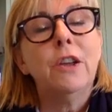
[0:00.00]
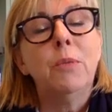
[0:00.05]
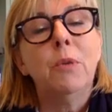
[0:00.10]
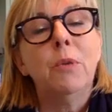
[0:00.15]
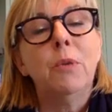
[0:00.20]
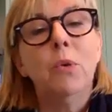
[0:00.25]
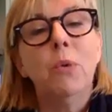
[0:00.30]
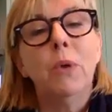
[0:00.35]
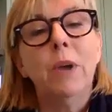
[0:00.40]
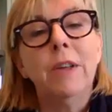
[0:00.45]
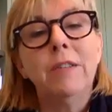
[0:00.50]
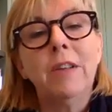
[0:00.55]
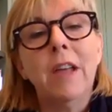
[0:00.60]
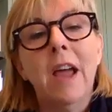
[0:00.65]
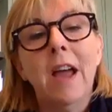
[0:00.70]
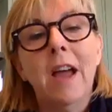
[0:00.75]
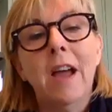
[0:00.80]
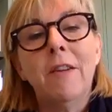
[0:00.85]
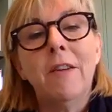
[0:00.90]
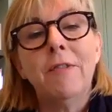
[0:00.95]
will always
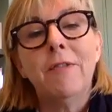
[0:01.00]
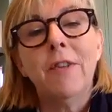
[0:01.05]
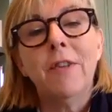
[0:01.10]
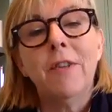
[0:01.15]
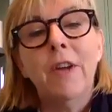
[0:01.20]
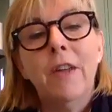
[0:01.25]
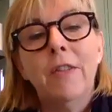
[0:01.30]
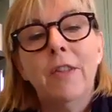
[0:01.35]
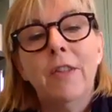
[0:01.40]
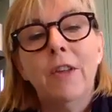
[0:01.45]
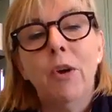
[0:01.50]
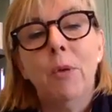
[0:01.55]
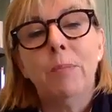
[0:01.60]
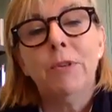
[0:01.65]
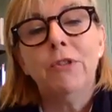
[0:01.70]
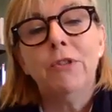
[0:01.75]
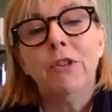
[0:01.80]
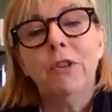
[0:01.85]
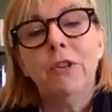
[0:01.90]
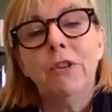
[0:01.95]
have the
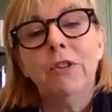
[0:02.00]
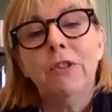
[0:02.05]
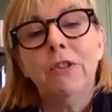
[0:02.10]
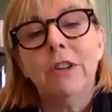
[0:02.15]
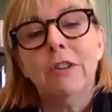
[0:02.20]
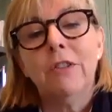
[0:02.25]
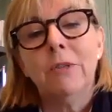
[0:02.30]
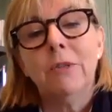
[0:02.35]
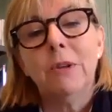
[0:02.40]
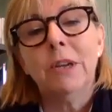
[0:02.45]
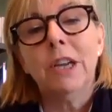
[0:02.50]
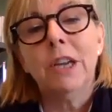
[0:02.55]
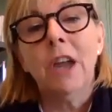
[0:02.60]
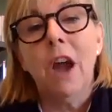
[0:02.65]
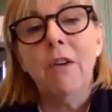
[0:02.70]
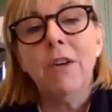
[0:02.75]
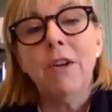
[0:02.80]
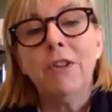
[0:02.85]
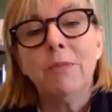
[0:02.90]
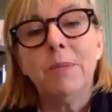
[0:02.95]
opportunity to
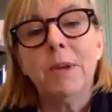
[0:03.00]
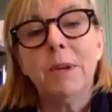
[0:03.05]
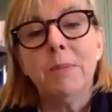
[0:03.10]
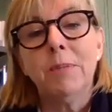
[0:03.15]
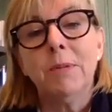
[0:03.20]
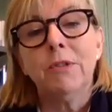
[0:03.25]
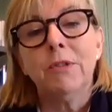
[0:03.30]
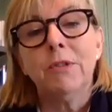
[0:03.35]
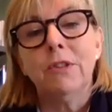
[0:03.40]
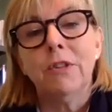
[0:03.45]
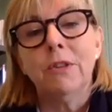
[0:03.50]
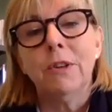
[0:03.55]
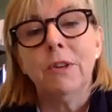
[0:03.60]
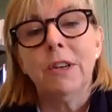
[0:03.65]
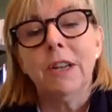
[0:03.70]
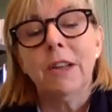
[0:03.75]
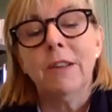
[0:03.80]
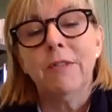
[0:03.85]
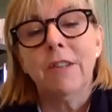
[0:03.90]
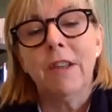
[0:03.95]
encourage people to do
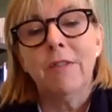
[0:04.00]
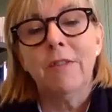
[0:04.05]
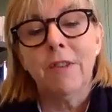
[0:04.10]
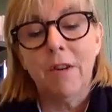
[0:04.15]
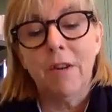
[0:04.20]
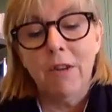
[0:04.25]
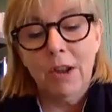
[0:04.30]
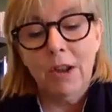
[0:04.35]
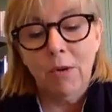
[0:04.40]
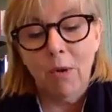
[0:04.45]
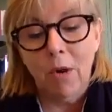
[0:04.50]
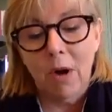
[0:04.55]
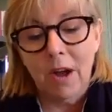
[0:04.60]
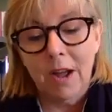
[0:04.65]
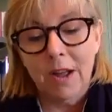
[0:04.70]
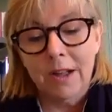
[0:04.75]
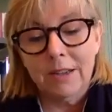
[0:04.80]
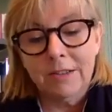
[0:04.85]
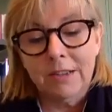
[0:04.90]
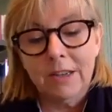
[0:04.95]
it if they're very
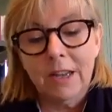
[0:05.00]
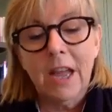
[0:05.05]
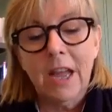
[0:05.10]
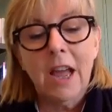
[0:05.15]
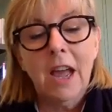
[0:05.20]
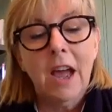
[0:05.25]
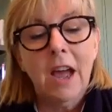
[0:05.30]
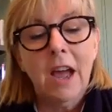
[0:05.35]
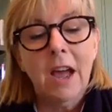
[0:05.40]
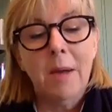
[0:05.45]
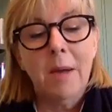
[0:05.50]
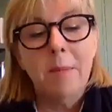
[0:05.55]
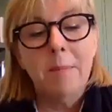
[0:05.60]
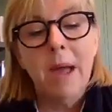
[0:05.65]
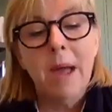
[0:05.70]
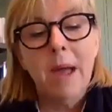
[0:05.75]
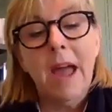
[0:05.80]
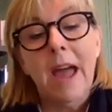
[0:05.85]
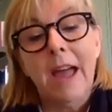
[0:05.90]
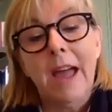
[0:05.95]
quiet.
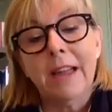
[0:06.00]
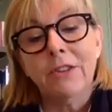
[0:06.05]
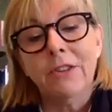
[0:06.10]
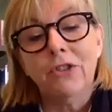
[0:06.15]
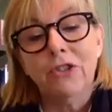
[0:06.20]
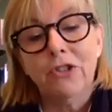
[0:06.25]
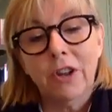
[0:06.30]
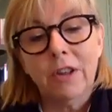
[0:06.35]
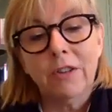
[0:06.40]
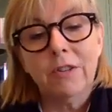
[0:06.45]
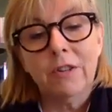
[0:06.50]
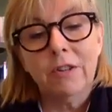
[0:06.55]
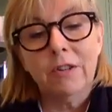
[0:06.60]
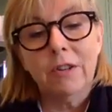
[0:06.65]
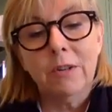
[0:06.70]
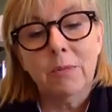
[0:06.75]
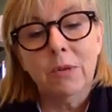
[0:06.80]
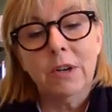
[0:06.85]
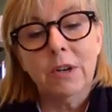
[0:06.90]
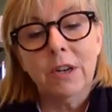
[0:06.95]
And just as
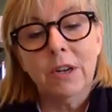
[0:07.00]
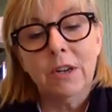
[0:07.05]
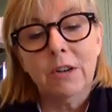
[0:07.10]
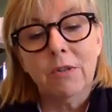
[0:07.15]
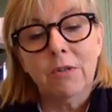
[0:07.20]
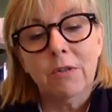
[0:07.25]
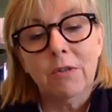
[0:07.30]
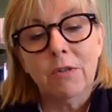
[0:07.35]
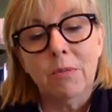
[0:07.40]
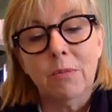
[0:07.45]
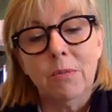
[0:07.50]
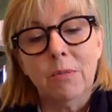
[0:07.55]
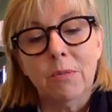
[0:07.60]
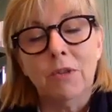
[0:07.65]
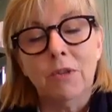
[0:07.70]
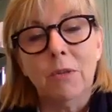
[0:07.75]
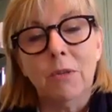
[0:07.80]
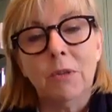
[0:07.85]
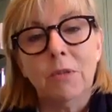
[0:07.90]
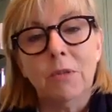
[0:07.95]
you would in a group with a
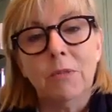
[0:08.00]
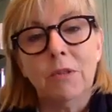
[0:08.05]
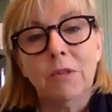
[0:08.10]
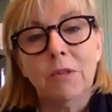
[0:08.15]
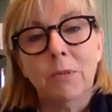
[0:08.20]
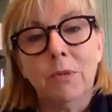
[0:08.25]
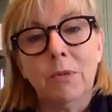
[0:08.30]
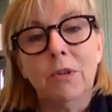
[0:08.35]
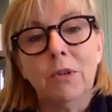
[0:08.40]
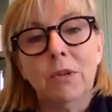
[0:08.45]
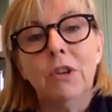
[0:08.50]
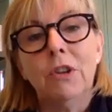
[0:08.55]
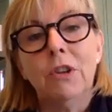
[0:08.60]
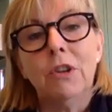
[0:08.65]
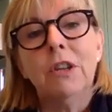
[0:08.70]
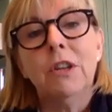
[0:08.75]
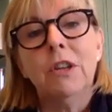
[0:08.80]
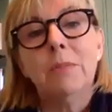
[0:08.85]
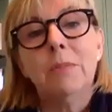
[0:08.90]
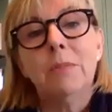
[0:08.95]
dominant respondent, you
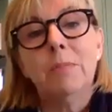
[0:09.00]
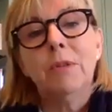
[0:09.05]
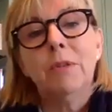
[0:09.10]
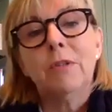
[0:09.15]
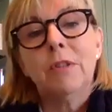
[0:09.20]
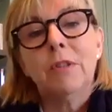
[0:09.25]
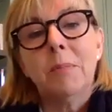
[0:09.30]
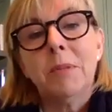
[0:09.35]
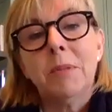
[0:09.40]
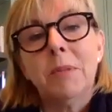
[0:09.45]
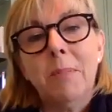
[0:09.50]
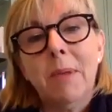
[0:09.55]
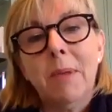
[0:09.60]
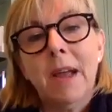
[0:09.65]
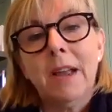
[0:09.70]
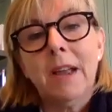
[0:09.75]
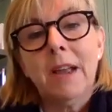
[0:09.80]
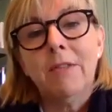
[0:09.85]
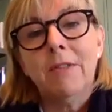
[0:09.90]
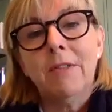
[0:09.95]
need to pull somebody
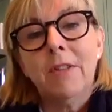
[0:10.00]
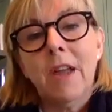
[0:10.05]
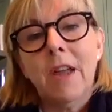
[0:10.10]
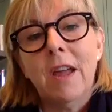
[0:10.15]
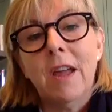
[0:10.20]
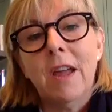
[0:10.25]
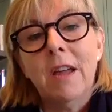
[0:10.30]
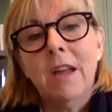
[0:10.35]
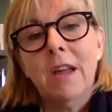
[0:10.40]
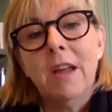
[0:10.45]
back if they're